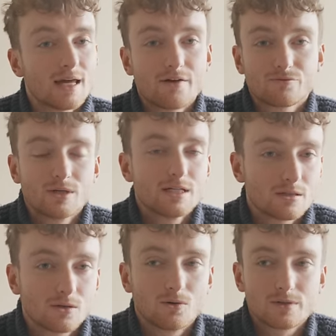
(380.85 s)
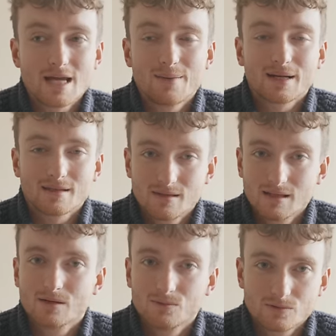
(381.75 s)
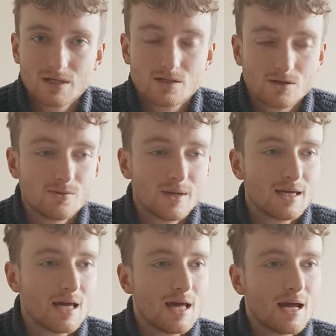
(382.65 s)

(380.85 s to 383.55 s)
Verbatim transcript: They haven't released the course yet, but I think it will really suit me.